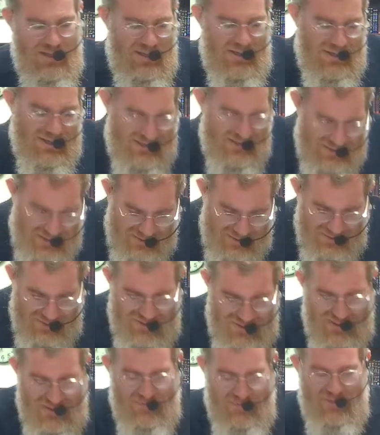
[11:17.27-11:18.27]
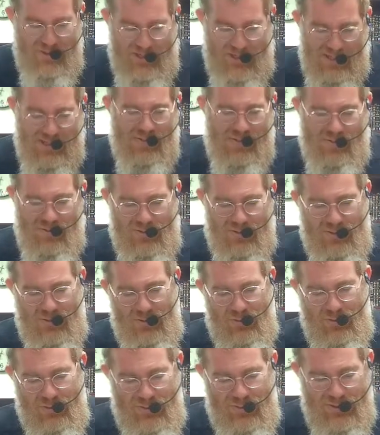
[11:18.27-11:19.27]
Continues the Ibn Ezra
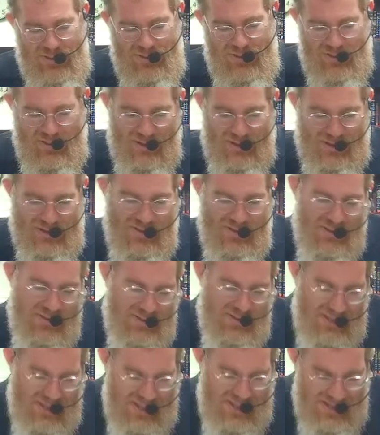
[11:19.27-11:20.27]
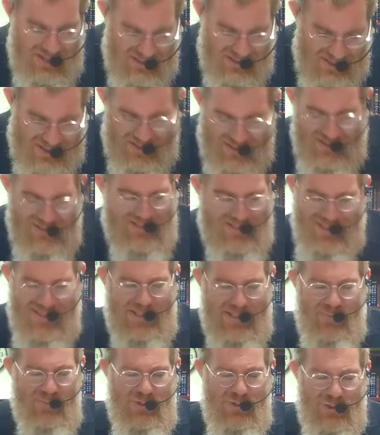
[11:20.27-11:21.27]
along these lines, that the
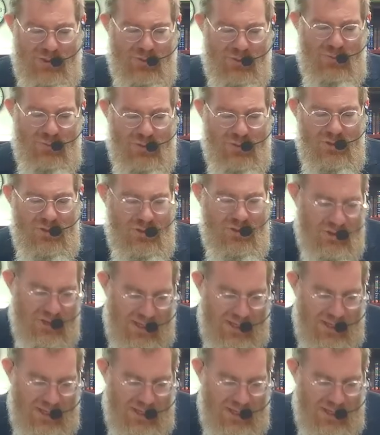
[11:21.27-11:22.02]
city was huge.